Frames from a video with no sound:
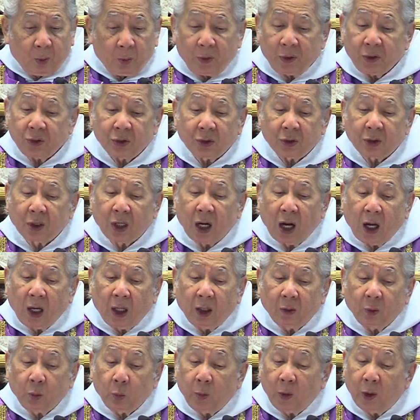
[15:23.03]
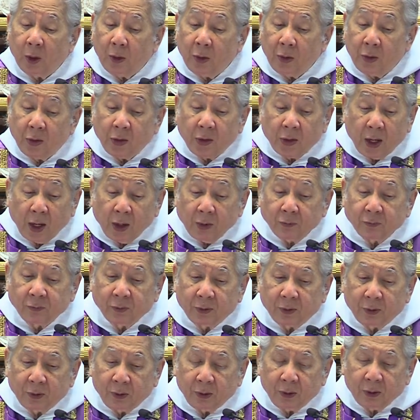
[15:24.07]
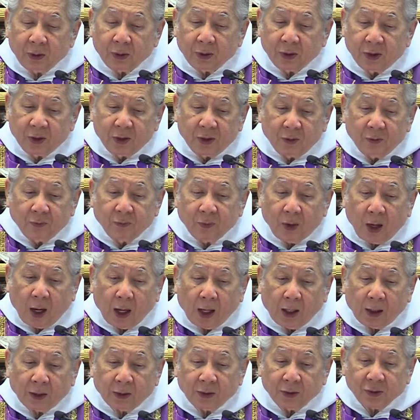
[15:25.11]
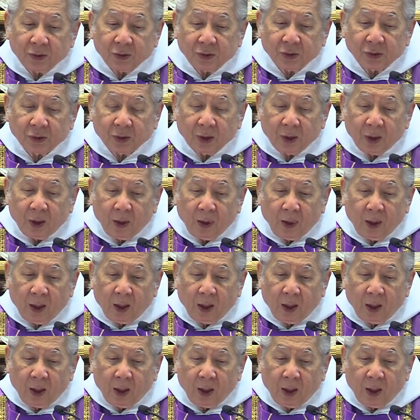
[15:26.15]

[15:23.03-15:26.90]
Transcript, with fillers: which God will never give us